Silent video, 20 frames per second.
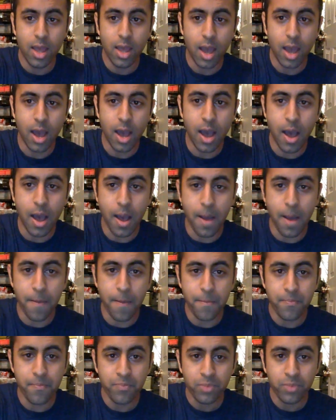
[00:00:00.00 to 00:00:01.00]

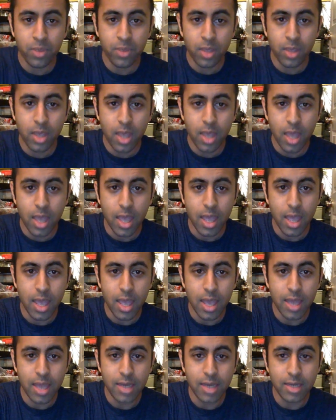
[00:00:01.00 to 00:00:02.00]
Um,
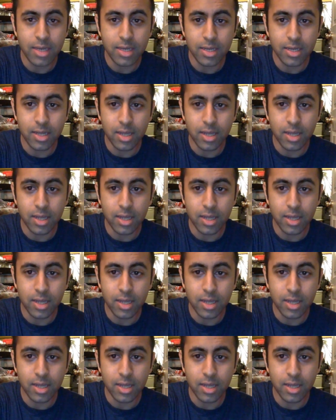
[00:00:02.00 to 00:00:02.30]
and